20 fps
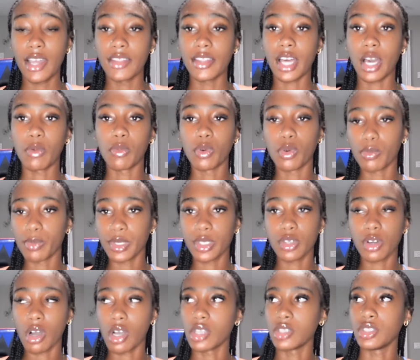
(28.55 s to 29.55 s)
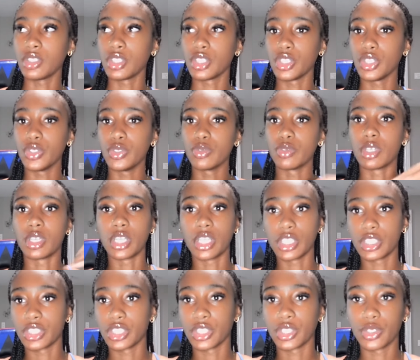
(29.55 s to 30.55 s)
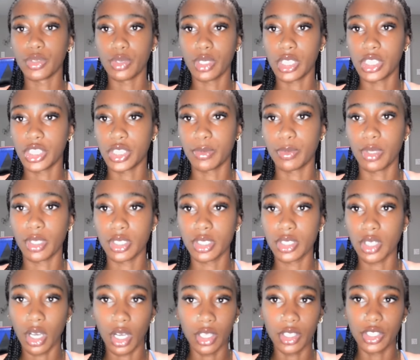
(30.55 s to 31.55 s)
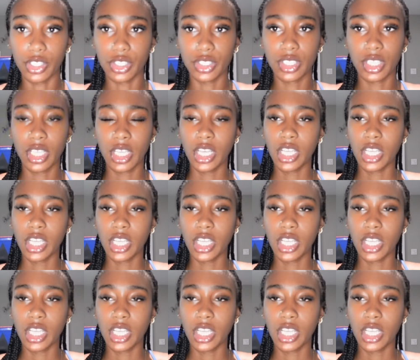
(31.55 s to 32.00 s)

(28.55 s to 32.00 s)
that won't be costing you 100 200 plus dollars